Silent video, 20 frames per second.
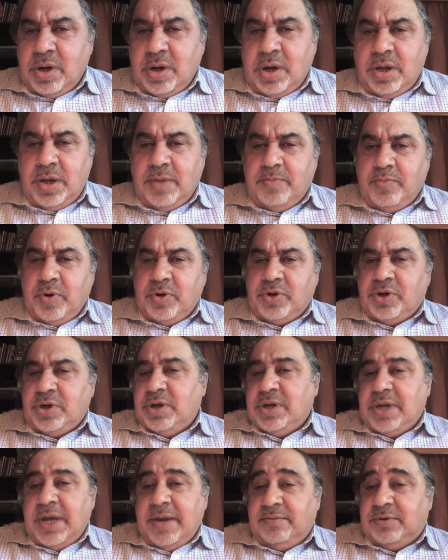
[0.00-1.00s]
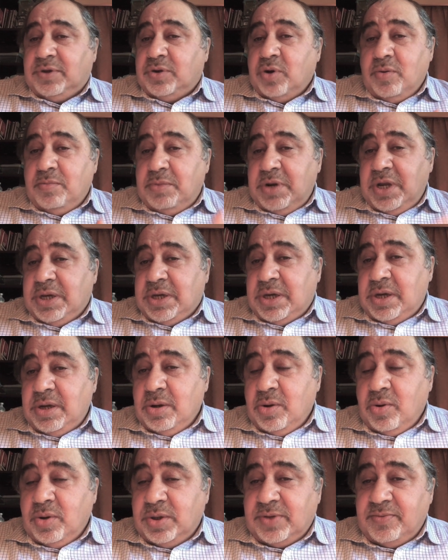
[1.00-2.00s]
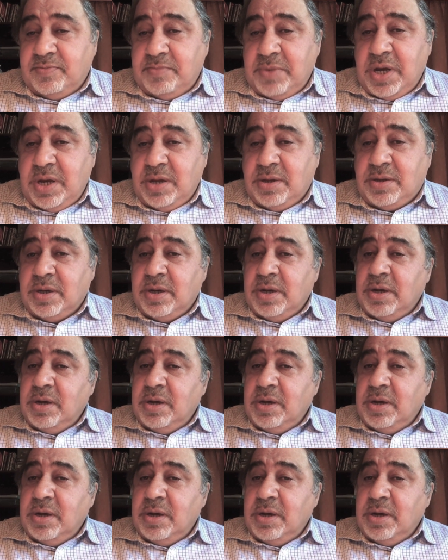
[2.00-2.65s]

and the butcher gave so many kilos of meat